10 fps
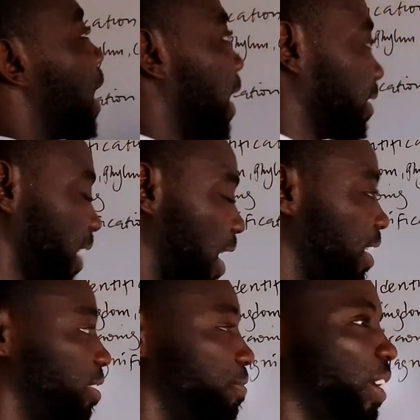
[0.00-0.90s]
asked
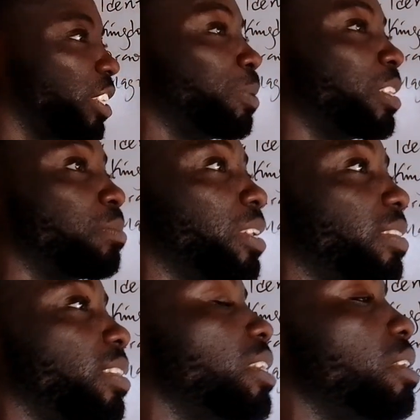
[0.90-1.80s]
identify specimen
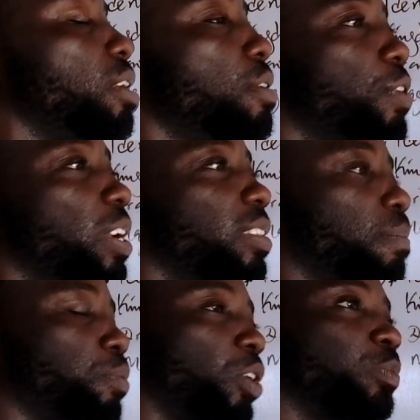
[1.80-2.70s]
C. For
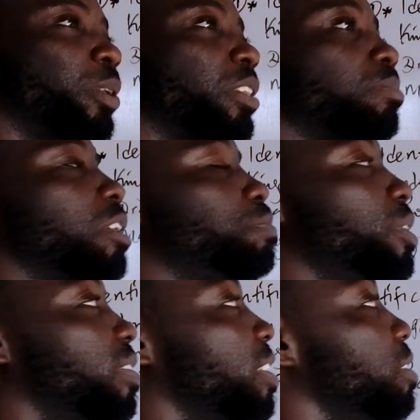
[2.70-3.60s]
example, your specimen
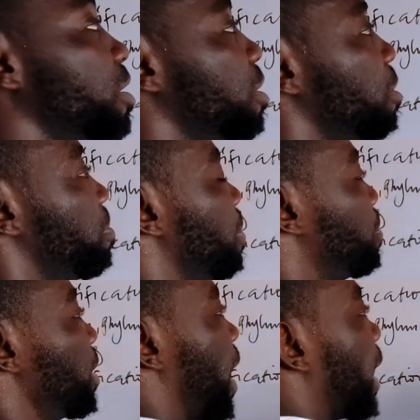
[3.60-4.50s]
C may be